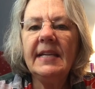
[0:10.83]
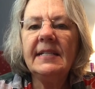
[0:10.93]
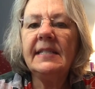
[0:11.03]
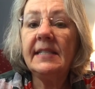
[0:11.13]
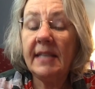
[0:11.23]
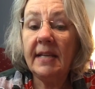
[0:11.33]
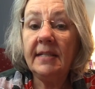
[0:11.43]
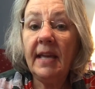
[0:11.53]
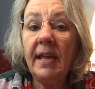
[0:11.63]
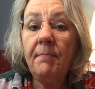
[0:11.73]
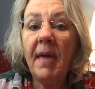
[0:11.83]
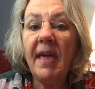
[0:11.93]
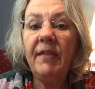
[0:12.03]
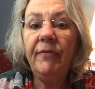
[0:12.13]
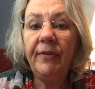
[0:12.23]
is Sunday,
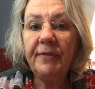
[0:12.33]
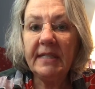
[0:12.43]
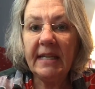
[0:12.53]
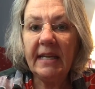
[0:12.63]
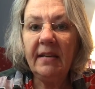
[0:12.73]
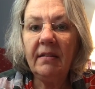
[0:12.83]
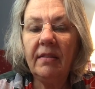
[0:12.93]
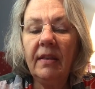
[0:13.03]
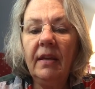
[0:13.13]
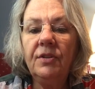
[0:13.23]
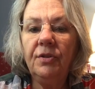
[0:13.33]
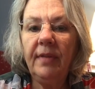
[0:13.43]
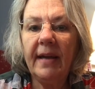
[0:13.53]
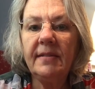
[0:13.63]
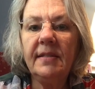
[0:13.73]
May 15th,
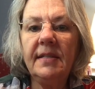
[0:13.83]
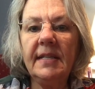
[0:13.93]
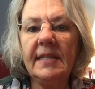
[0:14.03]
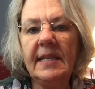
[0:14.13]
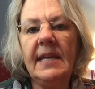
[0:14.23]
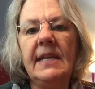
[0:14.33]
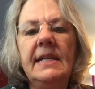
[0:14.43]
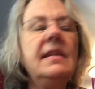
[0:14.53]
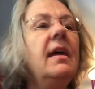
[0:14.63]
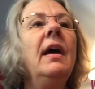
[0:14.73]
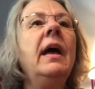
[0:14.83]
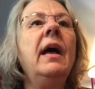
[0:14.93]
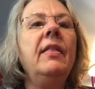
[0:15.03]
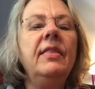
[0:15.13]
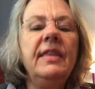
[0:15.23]
2016.
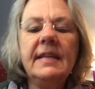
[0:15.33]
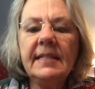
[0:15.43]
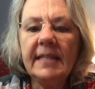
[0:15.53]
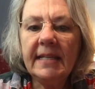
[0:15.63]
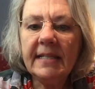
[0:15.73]
This